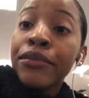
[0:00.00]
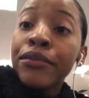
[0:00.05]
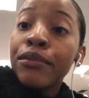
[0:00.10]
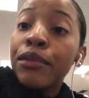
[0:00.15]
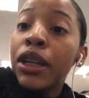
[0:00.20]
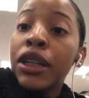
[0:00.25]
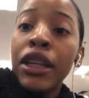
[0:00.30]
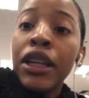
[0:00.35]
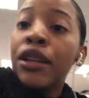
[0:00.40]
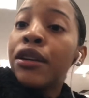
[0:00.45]

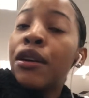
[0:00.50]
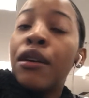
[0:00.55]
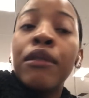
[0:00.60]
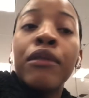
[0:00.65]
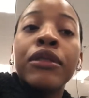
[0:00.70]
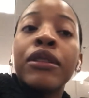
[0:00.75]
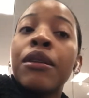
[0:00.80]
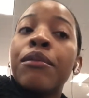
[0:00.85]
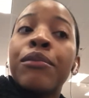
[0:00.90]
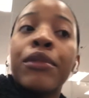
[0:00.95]
We need to go
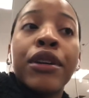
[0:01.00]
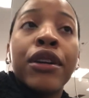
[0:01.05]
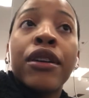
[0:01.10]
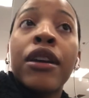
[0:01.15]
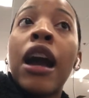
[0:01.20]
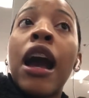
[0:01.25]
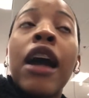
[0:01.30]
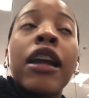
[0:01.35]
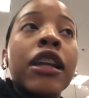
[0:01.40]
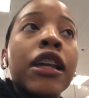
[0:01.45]
somewhere.
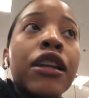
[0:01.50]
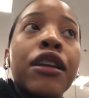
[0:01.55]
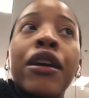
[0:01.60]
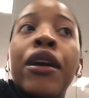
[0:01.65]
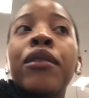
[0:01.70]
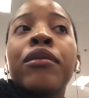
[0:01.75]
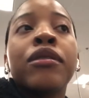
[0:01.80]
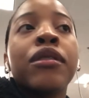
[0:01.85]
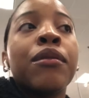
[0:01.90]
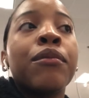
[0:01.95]
I need to
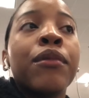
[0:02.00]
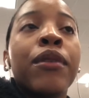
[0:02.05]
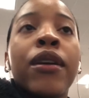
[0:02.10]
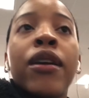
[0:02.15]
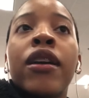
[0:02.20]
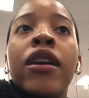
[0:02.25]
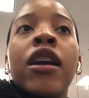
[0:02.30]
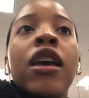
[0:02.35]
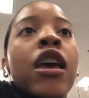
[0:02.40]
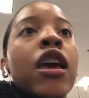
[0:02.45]
go
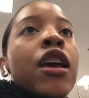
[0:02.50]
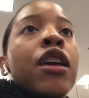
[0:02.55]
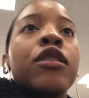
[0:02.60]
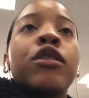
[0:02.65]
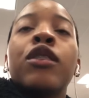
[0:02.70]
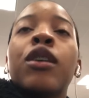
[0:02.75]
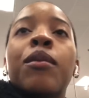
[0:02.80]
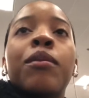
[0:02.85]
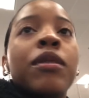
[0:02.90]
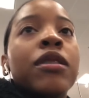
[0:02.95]
somewhere,
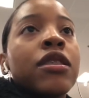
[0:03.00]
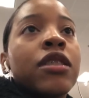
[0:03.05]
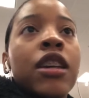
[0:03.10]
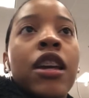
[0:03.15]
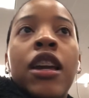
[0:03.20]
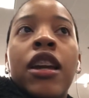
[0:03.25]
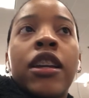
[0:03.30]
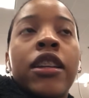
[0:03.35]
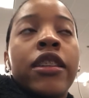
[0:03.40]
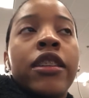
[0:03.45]
soak up the
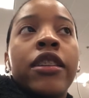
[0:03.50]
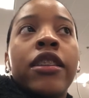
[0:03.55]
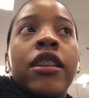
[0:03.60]
sand.